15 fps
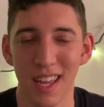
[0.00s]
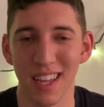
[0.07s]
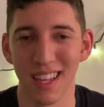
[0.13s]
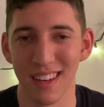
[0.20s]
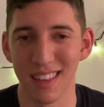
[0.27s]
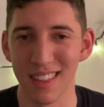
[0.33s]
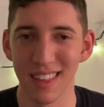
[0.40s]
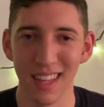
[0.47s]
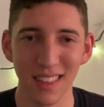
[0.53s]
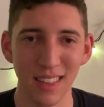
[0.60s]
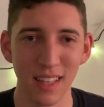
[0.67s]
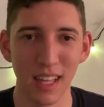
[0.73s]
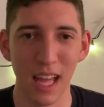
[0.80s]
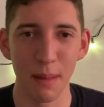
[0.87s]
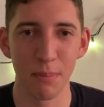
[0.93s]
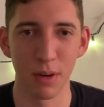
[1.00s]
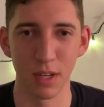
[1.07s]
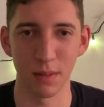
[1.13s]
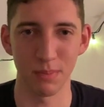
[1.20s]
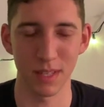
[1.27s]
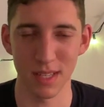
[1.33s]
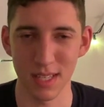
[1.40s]
you'd think the guy put
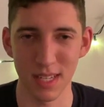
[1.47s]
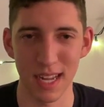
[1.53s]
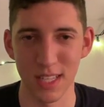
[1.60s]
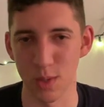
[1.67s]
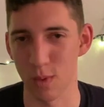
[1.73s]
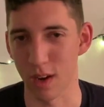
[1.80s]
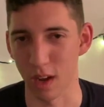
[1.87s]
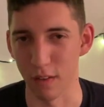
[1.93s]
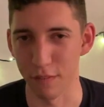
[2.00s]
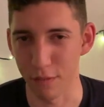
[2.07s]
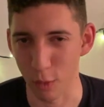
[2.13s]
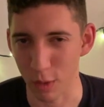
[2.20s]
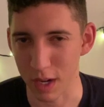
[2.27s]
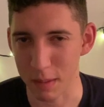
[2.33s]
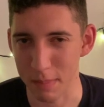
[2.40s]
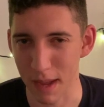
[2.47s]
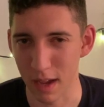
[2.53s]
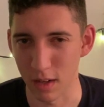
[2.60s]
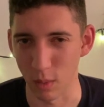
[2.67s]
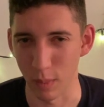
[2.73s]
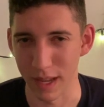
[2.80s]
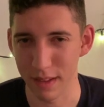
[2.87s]
up these stats wearing a
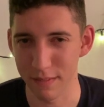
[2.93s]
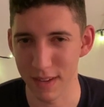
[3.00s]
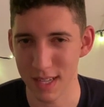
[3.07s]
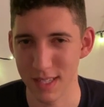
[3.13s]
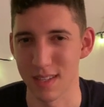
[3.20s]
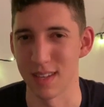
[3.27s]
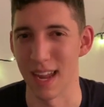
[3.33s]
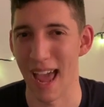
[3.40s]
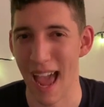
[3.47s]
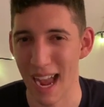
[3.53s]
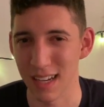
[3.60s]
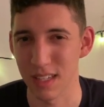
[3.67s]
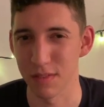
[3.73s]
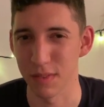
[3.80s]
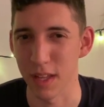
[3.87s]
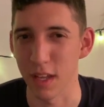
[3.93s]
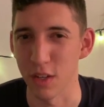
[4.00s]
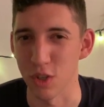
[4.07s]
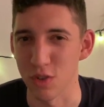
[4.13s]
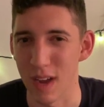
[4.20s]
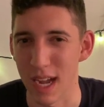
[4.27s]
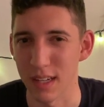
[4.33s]
40-pound weight vest and actively
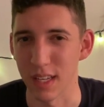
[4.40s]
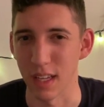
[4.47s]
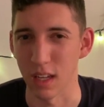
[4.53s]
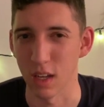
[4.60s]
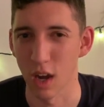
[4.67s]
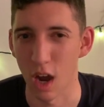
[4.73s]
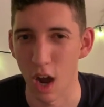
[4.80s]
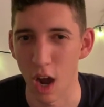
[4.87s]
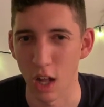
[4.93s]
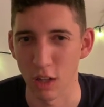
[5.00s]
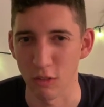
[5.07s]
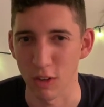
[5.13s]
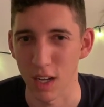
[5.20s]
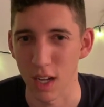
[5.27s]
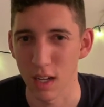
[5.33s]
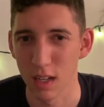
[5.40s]
contracting cholera.